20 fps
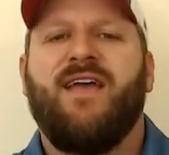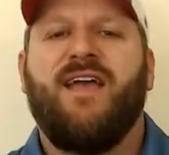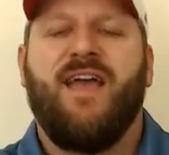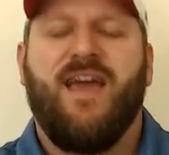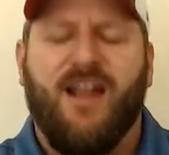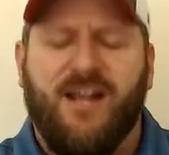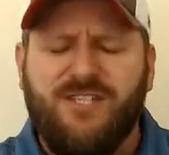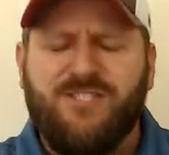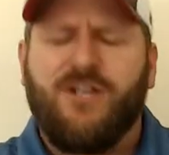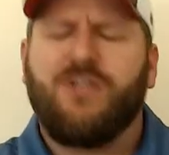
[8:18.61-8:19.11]

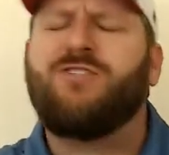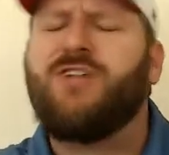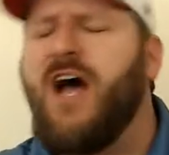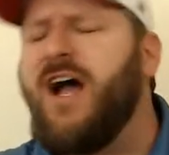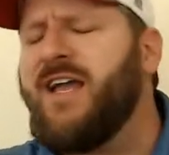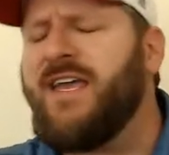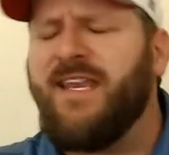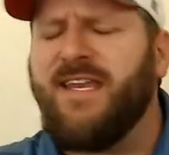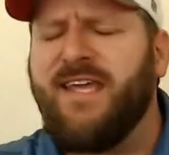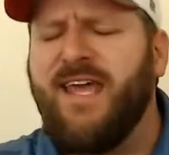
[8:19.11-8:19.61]
And I'll start
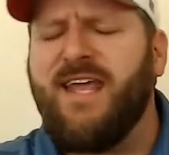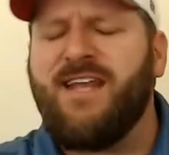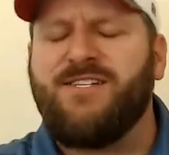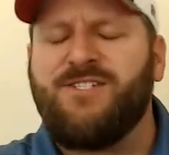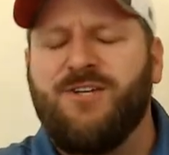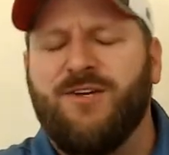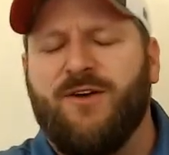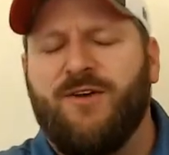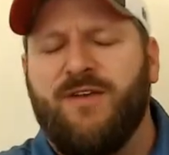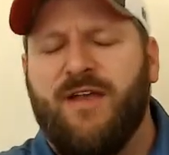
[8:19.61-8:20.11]
talking again and
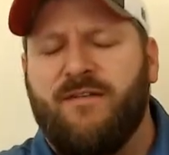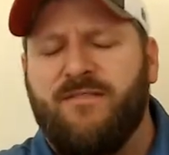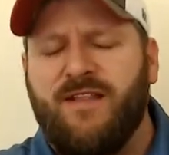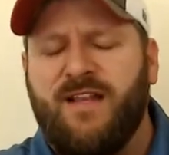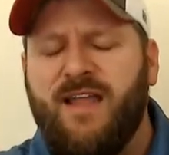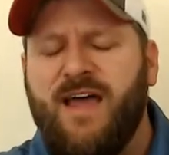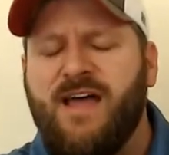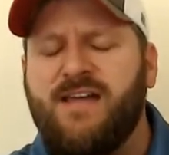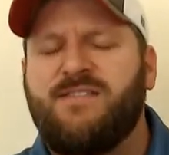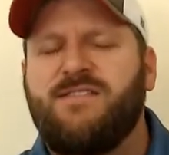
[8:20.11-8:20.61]
she'll go
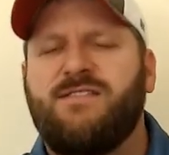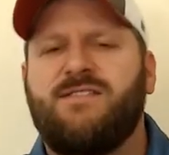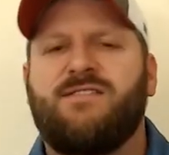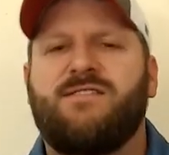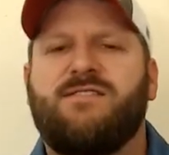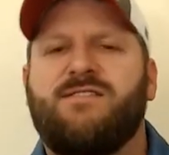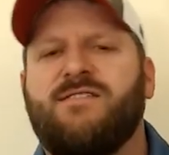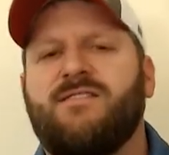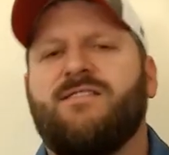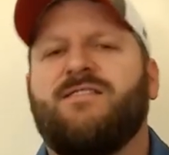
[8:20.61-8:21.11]

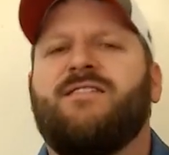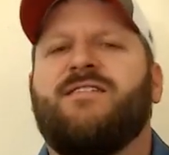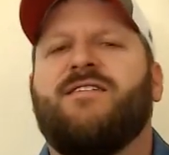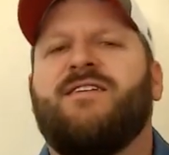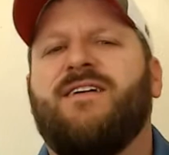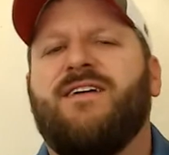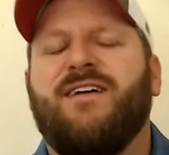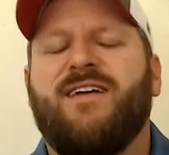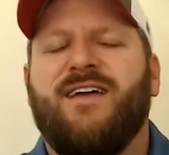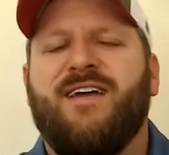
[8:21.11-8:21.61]
nevertheless
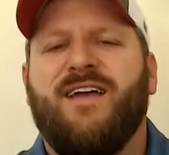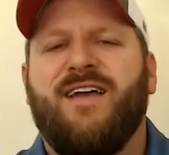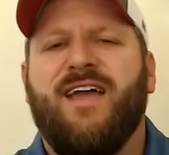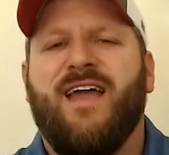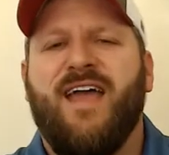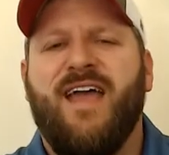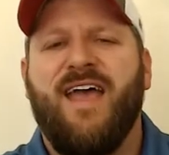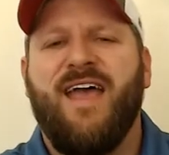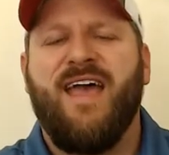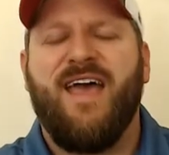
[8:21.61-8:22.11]

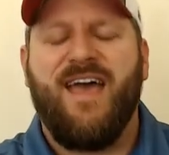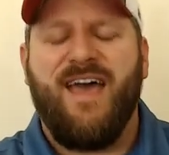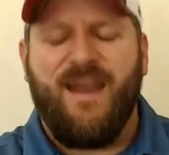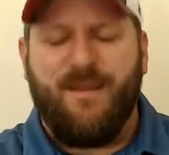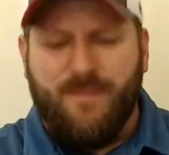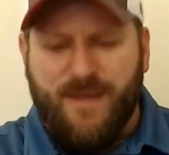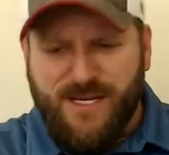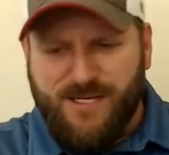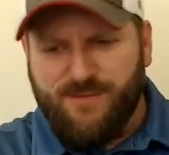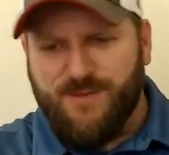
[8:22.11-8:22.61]
and it
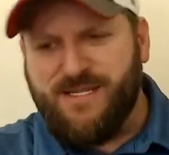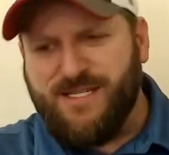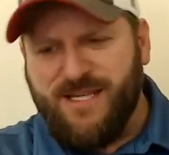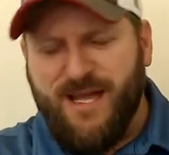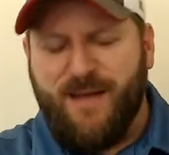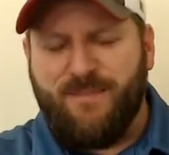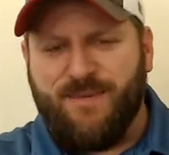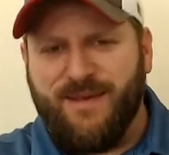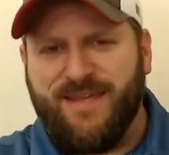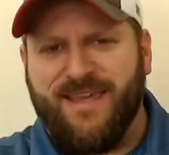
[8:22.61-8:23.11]
makes me
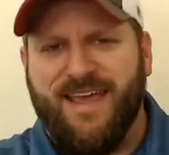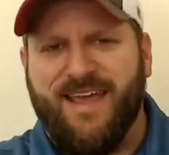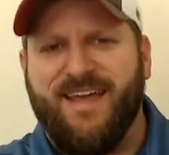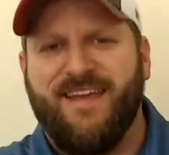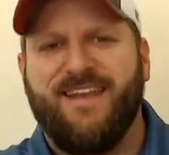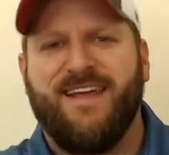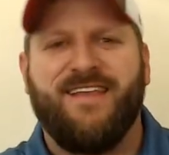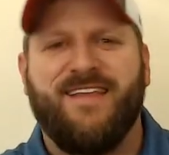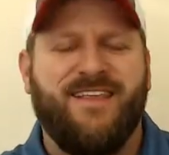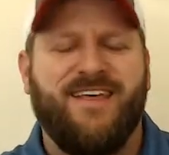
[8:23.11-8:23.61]
stop
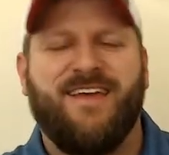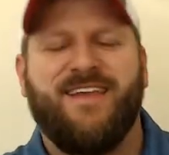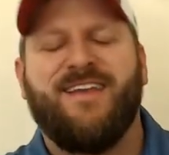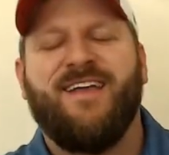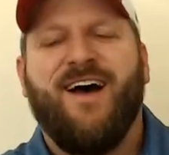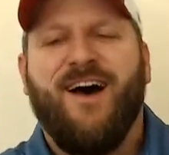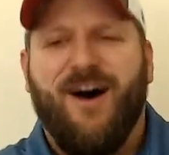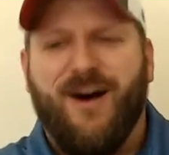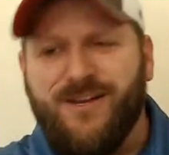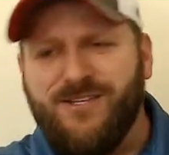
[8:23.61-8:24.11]
again and then
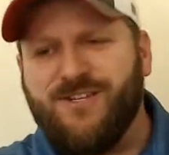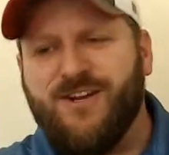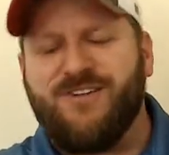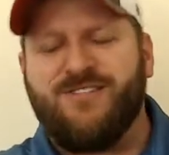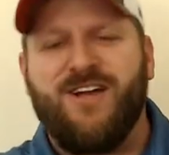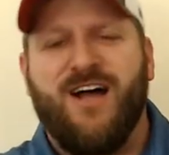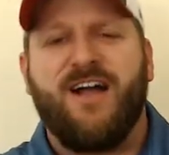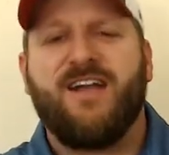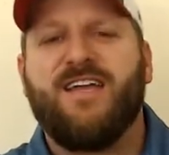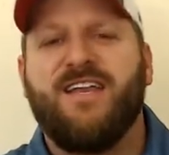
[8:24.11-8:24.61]
I'll start
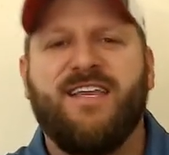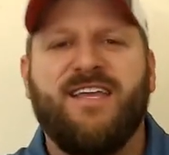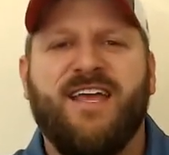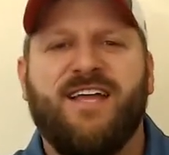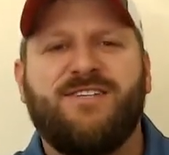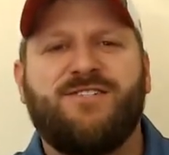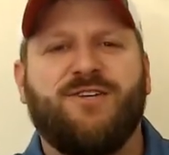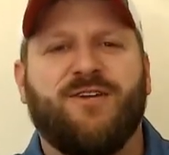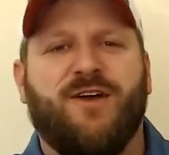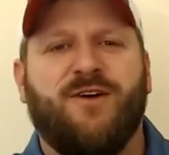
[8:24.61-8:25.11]
talking again
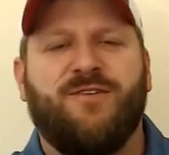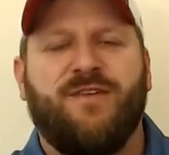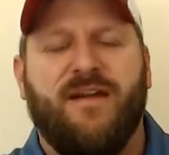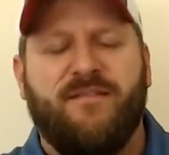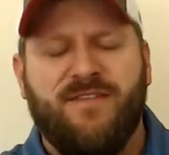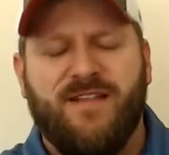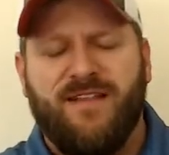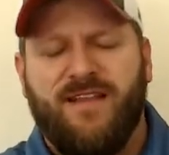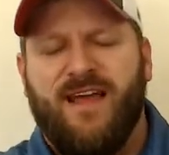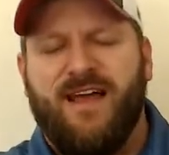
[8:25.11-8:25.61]
and she'll go
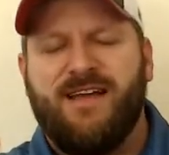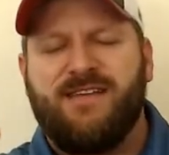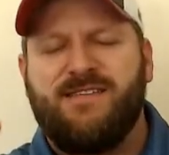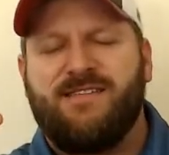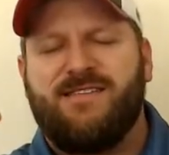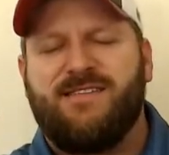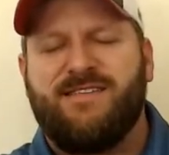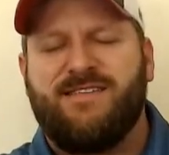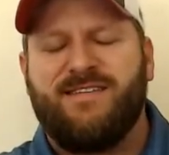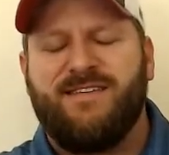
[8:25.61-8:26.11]

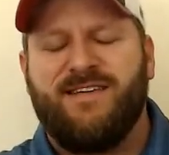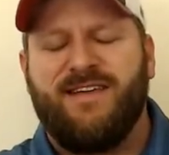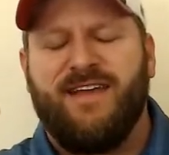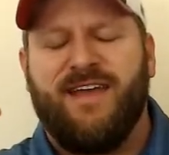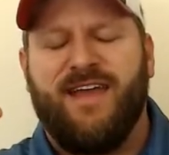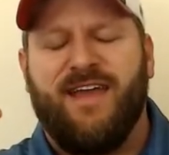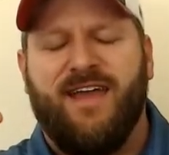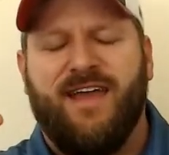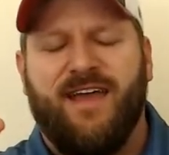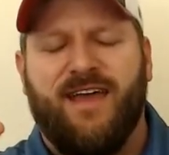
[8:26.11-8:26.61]
nevertheless
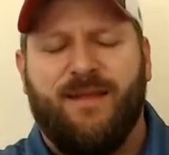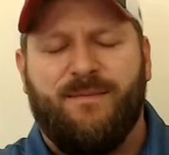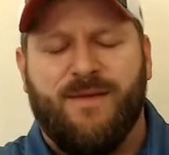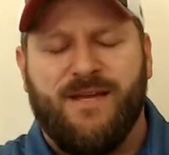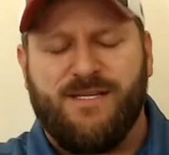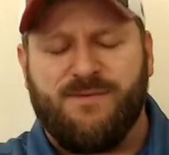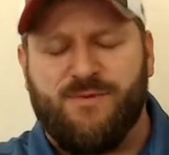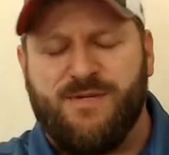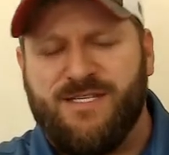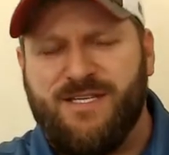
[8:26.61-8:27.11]
and it
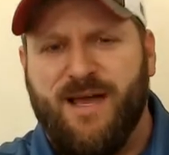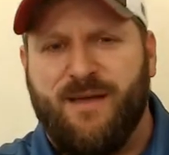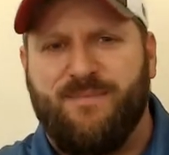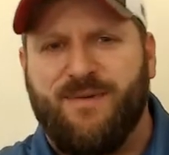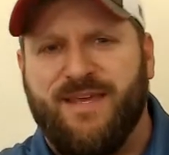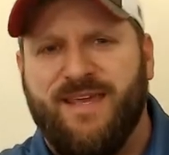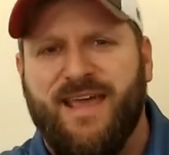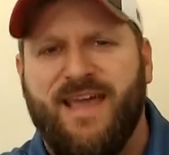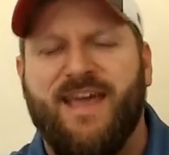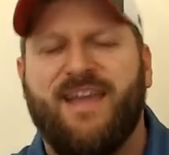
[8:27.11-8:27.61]
makes me stop
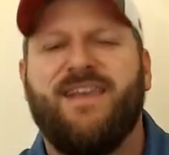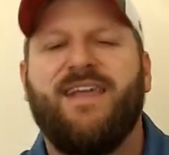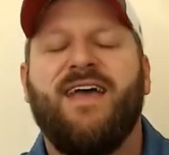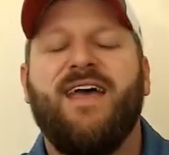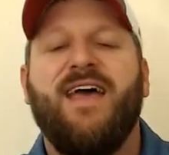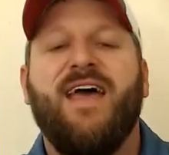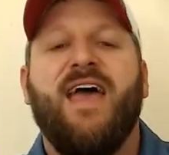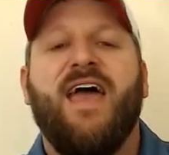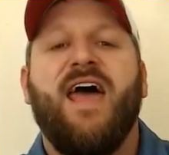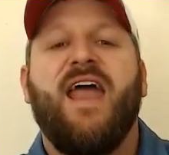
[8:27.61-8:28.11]
again
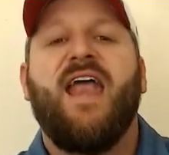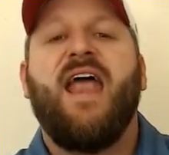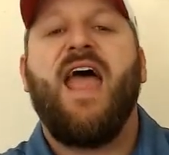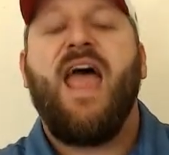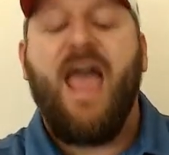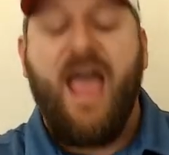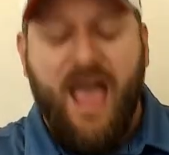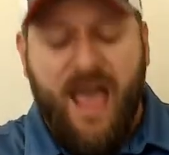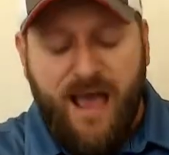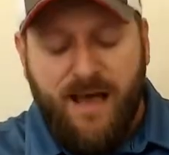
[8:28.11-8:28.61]
and it
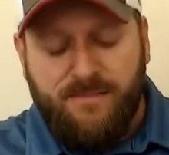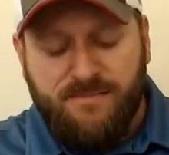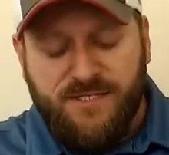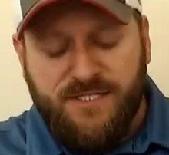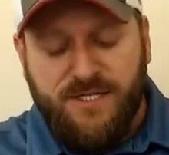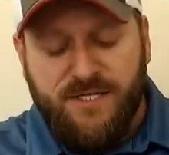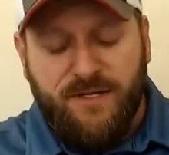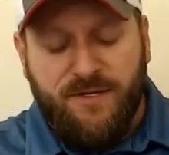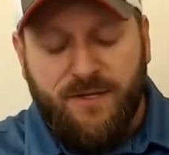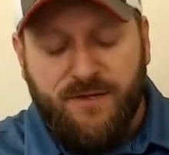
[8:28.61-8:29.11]

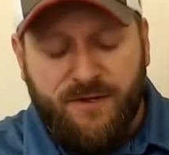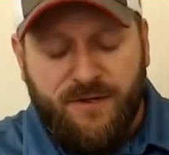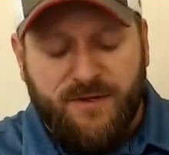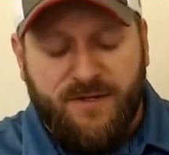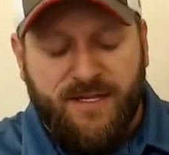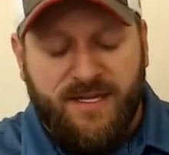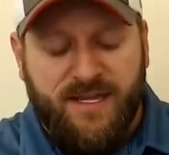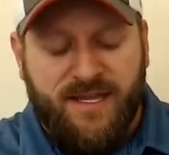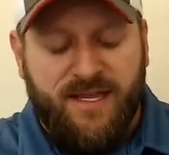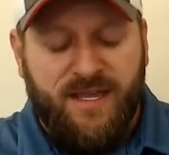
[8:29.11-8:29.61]

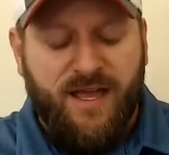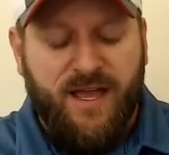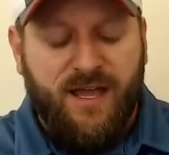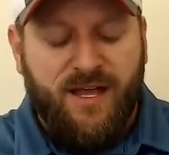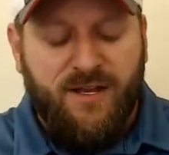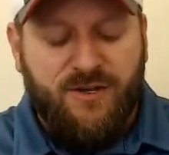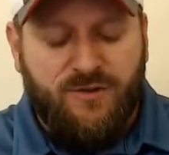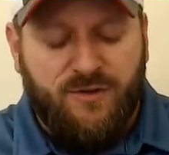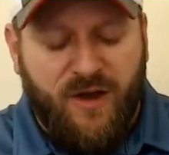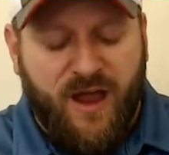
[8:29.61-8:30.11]
absolutely
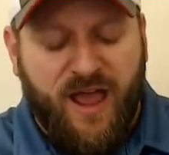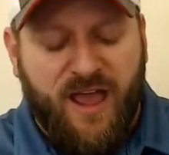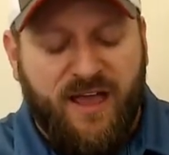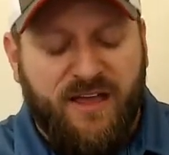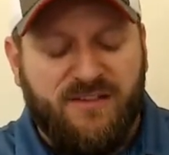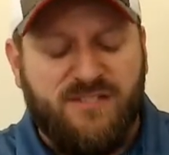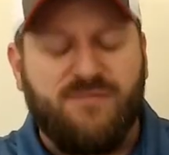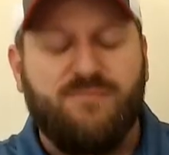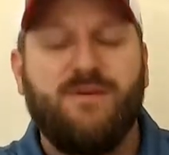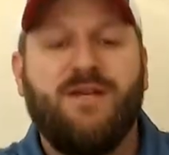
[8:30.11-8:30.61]

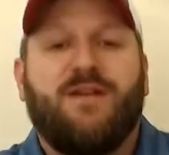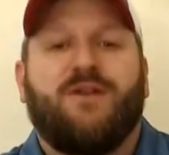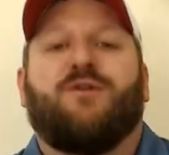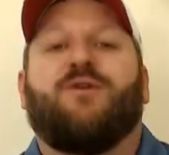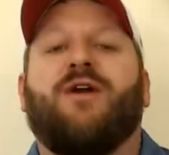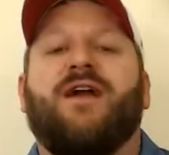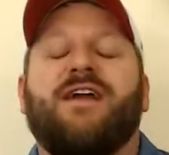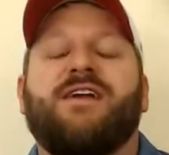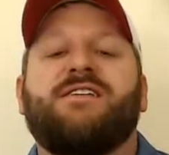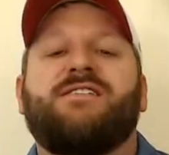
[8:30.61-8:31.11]
drives me
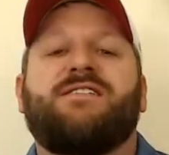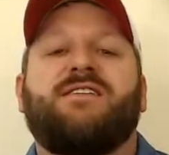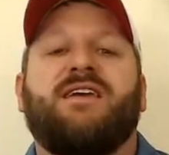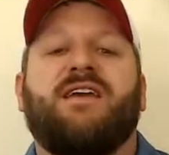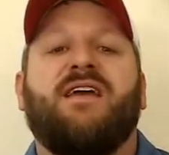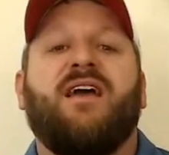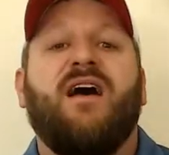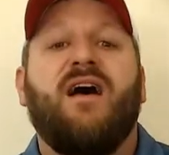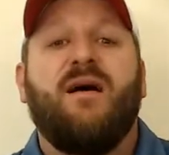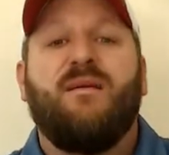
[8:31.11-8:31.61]

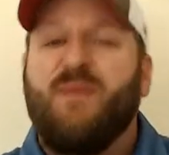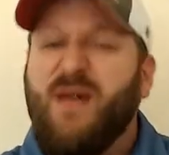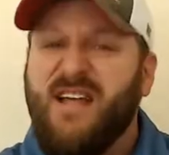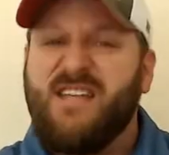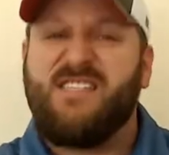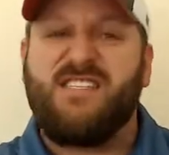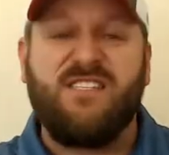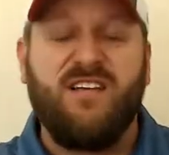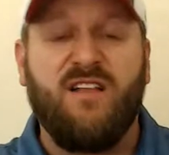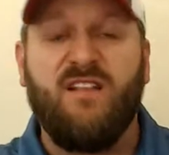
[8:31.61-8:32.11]
crazy. But I
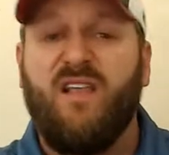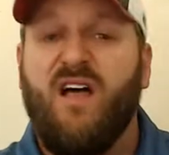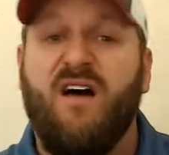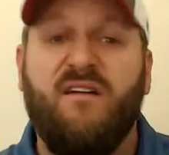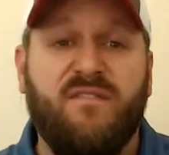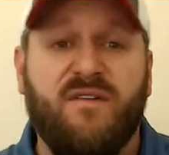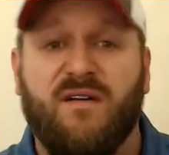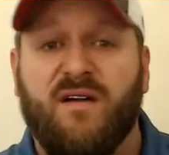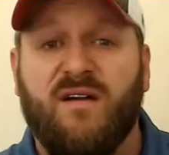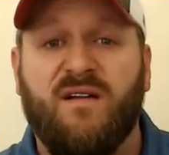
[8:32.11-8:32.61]
still
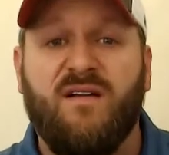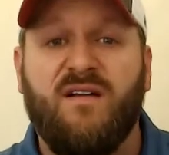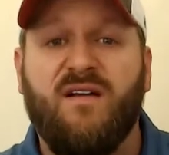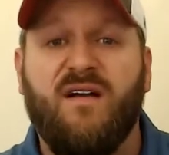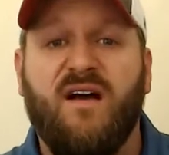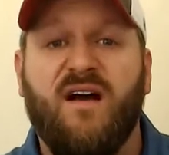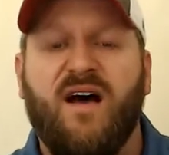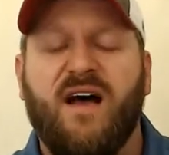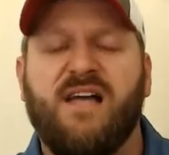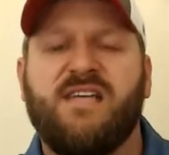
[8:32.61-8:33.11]
love her.
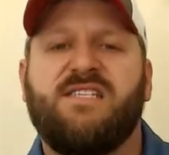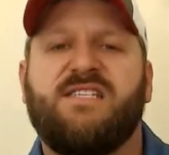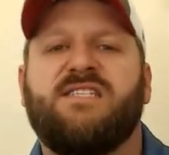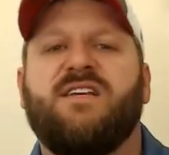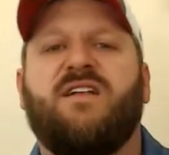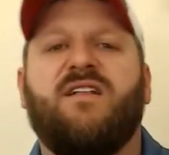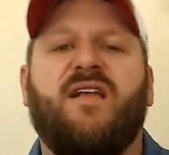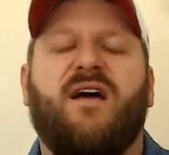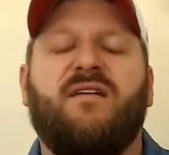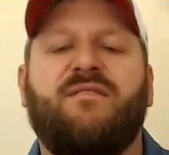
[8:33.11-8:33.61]
I
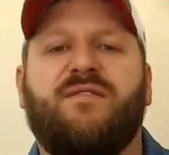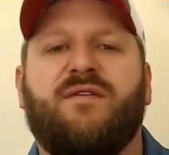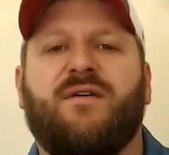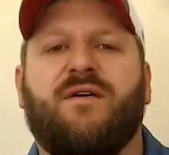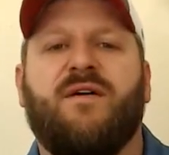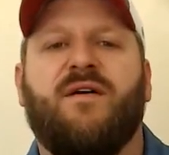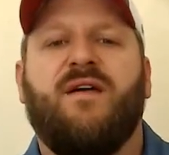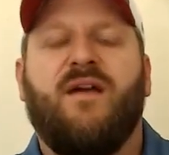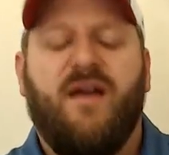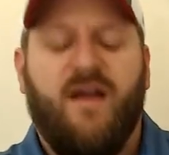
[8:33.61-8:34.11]
still love her.